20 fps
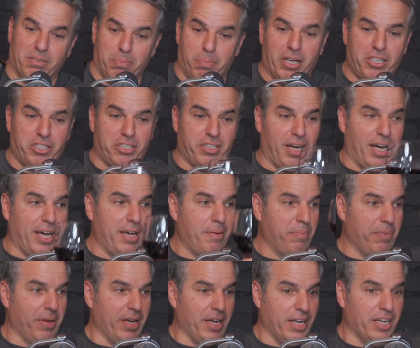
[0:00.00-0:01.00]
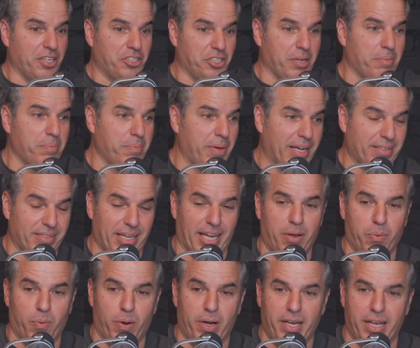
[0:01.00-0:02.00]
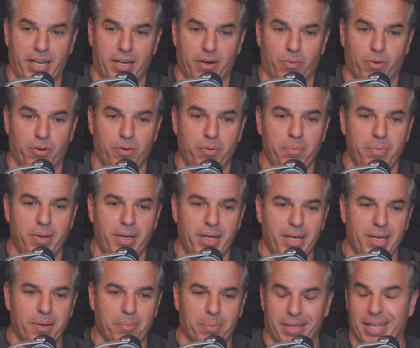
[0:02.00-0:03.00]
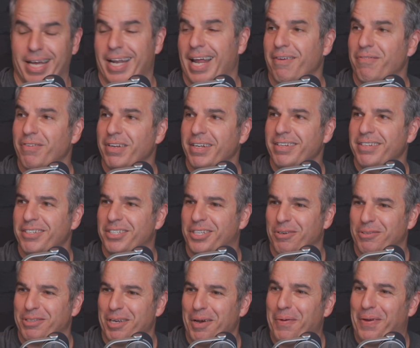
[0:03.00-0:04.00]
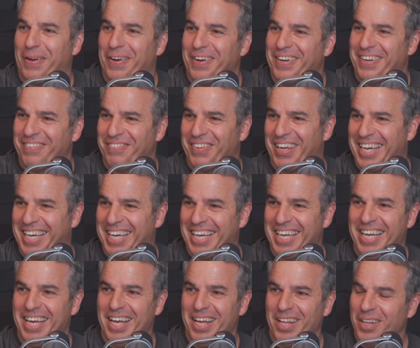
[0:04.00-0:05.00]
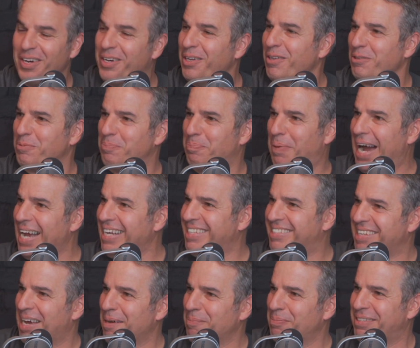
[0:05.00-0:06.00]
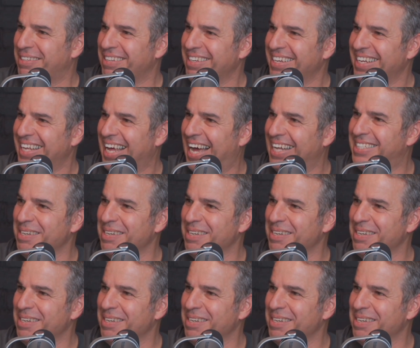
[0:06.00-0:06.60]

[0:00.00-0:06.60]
much time in a gym as anyone in a room. But then Evan shows up here and I'm like, look at those biceps. That's